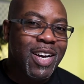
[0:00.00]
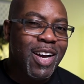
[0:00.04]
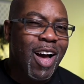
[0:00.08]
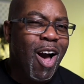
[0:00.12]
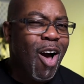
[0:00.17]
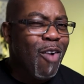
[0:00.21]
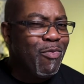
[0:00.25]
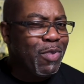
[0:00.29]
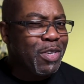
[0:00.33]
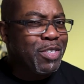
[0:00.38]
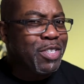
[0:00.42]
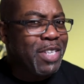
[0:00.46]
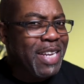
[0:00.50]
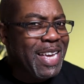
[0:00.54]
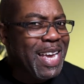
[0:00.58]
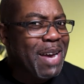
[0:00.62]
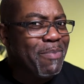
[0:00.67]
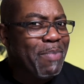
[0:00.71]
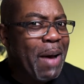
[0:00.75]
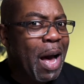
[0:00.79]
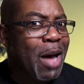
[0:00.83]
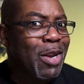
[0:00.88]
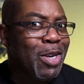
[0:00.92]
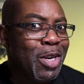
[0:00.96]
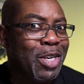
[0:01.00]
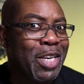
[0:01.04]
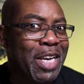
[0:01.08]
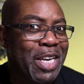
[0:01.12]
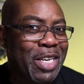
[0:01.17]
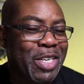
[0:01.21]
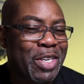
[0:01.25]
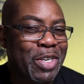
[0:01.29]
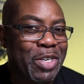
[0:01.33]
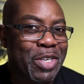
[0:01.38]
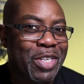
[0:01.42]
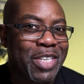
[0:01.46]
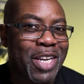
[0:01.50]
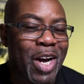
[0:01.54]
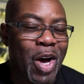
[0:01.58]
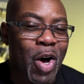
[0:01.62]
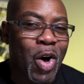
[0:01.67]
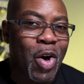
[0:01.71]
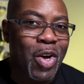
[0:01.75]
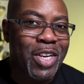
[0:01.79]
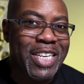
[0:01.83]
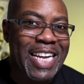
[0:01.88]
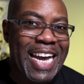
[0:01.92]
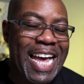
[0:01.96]
Obviously about looking good
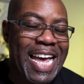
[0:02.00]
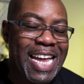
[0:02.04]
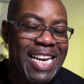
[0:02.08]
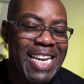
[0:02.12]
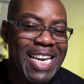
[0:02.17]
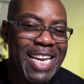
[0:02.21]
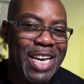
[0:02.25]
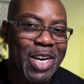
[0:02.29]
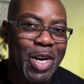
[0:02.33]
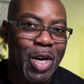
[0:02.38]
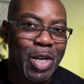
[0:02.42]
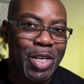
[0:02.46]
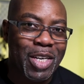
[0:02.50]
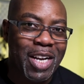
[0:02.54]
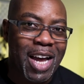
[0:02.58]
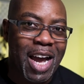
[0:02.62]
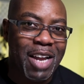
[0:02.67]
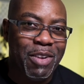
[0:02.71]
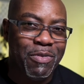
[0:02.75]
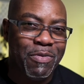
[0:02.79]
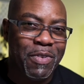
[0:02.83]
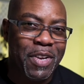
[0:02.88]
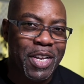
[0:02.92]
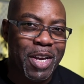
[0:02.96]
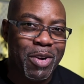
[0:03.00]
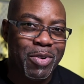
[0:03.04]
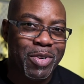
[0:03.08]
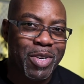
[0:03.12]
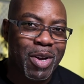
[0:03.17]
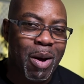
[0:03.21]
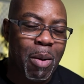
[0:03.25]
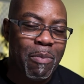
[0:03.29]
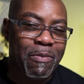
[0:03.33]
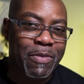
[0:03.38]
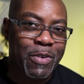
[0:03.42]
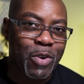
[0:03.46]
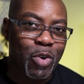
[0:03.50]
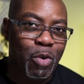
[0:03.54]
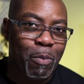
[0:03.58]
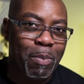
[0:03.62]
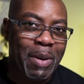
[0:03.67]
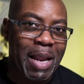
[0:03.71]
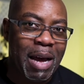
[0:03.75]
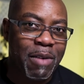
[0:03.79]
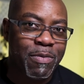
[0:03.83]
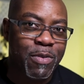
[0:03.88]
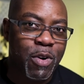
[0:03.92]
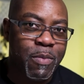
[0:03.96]
on any online video conf call
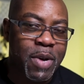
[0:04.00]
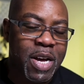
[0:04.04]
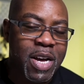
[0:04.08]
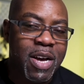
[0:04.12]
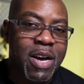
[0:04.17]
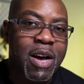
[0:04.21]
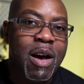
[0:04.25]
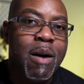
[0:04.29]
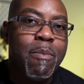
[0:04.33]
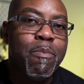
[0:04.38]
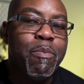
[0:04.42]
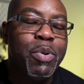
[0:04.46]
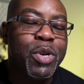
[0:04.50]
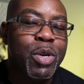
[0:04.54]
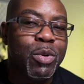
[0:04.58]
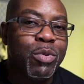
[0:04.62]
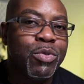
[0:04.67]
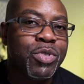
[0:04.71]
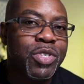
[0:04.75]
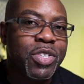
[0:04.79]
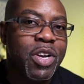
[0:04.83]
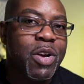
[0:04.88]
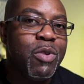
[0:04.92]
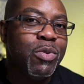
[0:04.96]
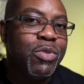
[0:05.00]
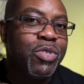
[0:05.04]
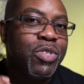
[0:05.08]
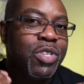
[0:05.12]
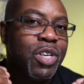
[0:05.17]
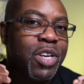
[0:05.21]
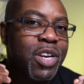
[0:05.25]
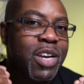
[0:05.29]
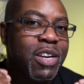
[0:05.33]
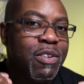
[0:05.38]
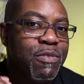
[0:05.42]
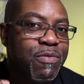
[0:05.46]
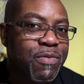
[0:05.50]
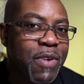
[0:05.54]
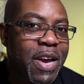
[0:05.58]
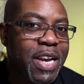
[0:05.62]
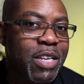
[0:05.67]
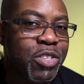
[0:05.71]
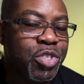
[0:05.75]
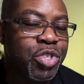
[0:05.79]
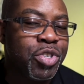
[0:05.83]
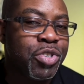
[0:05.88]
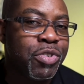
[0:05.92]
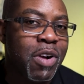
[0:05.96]
platform, but also to convey
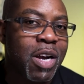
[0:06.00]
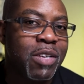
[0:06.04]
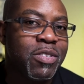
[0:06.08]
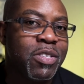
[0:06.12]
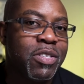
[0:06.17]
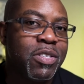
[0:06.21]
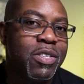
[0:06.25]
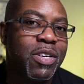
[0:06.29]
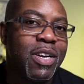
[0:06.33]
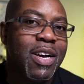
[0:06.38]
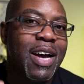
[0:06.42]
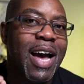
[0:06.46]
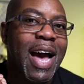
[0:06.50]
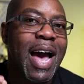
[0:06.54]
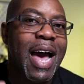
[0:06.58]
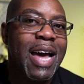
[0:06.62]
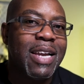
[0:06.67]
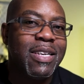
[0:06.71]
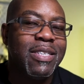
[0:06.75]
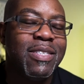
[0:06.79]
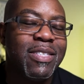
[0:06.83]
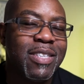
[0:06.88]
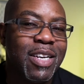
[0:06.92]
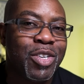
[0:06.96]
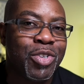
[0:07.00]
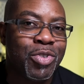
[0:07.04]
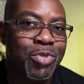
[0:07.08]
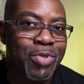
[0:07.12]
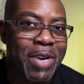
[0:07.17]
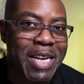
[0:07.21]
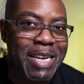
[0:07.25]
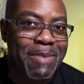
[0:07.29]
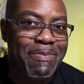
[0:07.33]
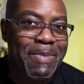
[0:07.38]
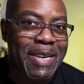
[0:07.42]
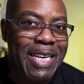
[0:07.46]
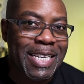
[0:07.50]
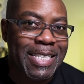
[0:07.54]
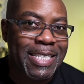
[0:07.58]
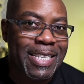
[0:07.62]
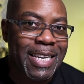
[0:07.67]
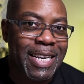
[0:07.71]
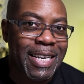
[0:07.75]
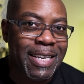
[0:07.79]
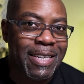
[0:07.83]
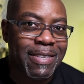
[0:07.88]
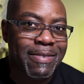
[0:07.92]
trust and credibility.